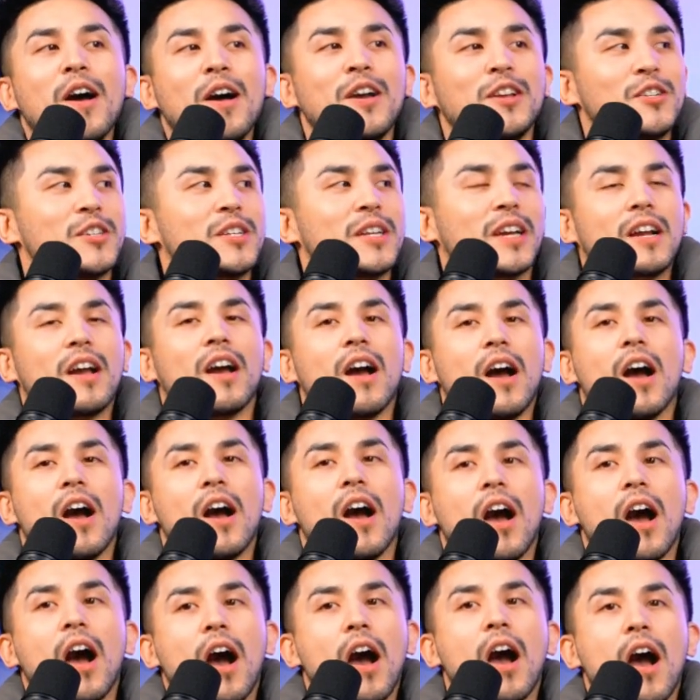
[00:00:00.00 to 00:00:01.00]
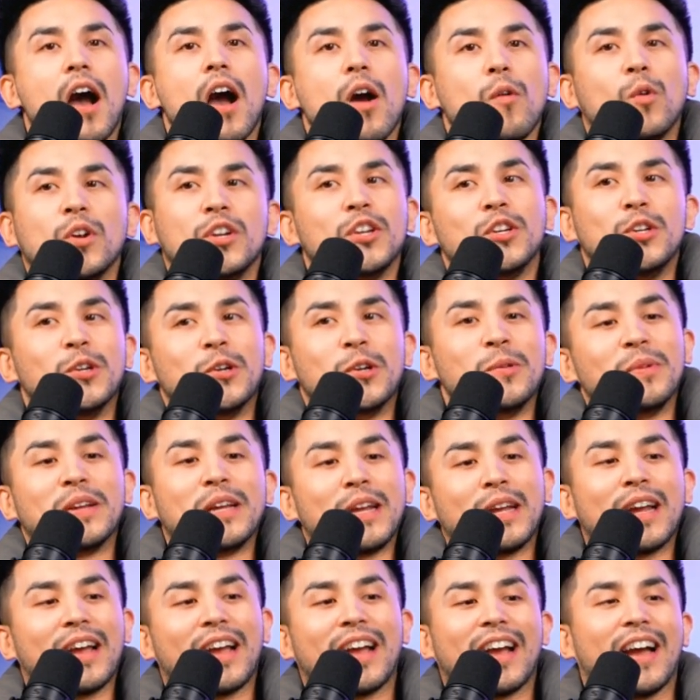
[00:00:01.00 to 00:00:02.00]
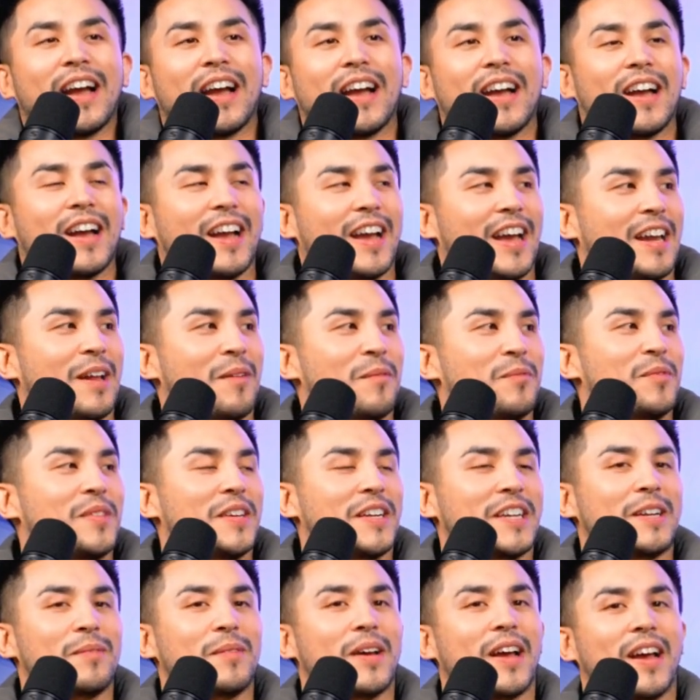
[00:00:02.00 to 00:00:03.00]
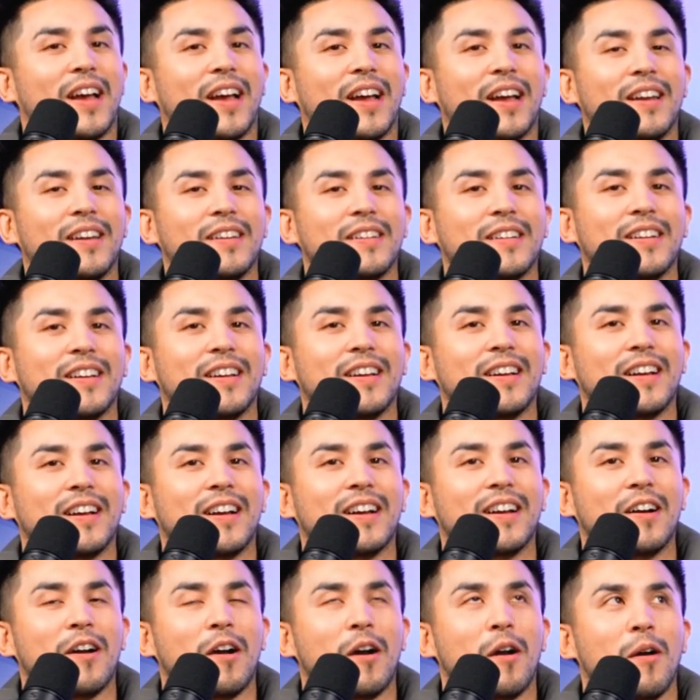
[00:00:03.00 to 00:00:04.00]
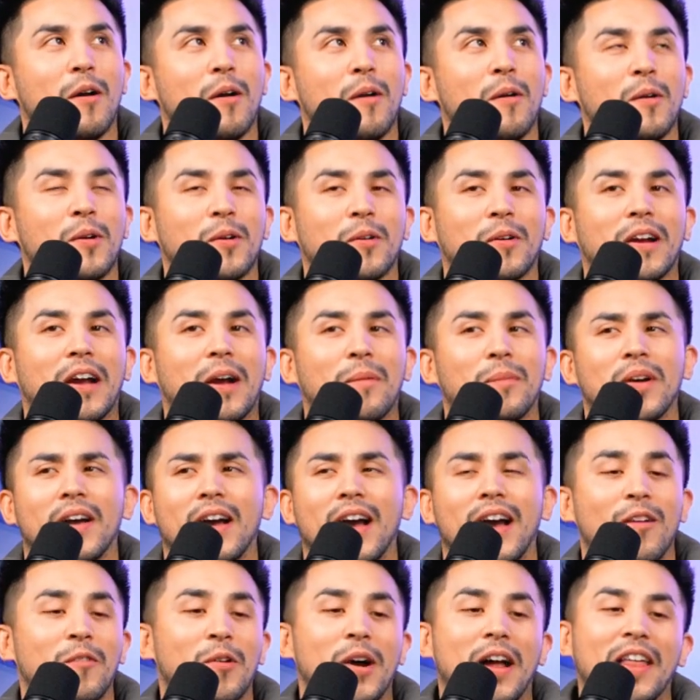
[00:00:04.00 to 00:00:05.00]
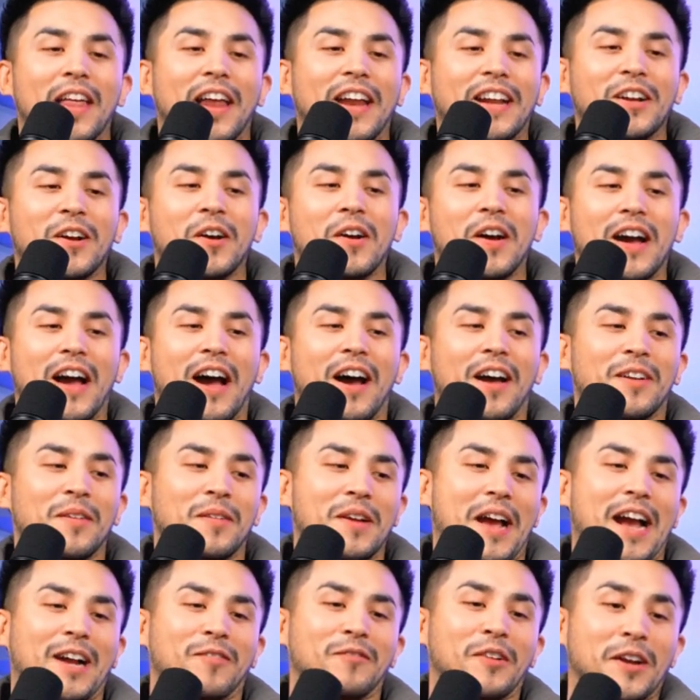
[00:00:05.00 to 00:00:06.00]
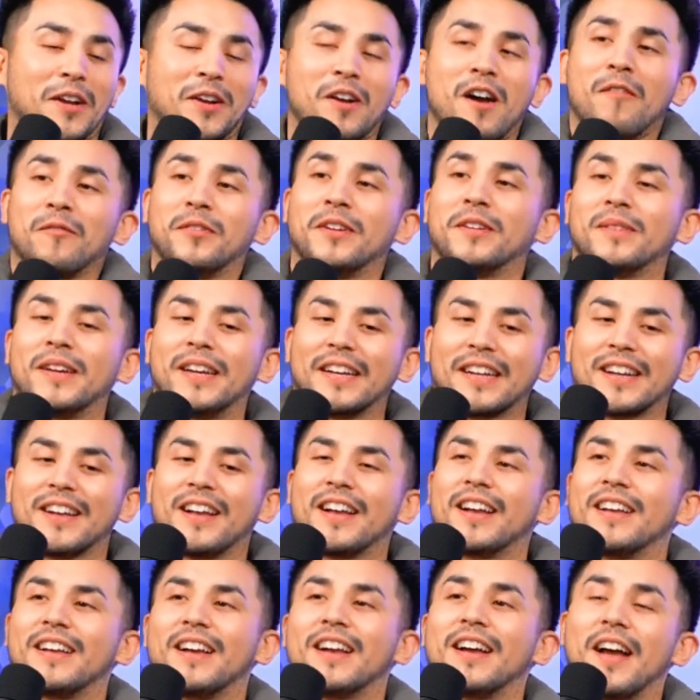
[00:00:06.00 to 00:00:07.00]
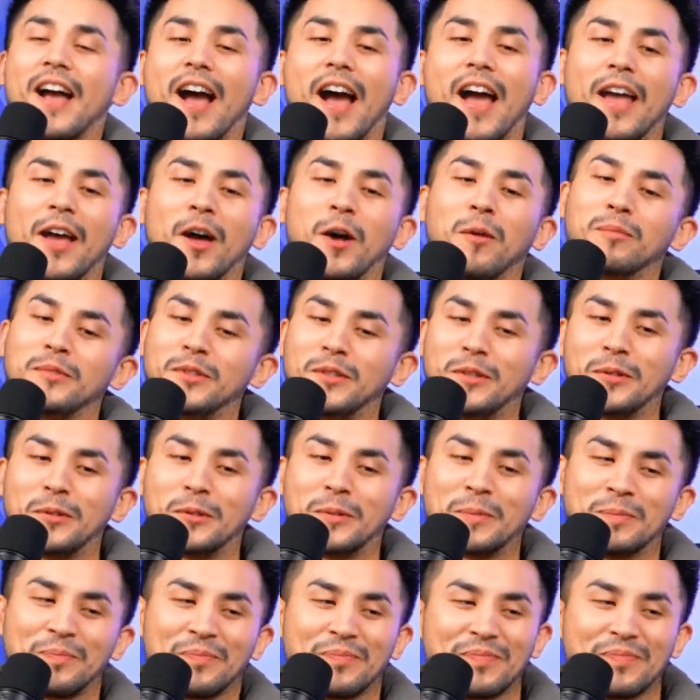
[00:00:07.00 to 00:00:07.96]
She's like, what'd you do to me? And I'm thinking in my head, oh crap. I act very confident, like, I helped you.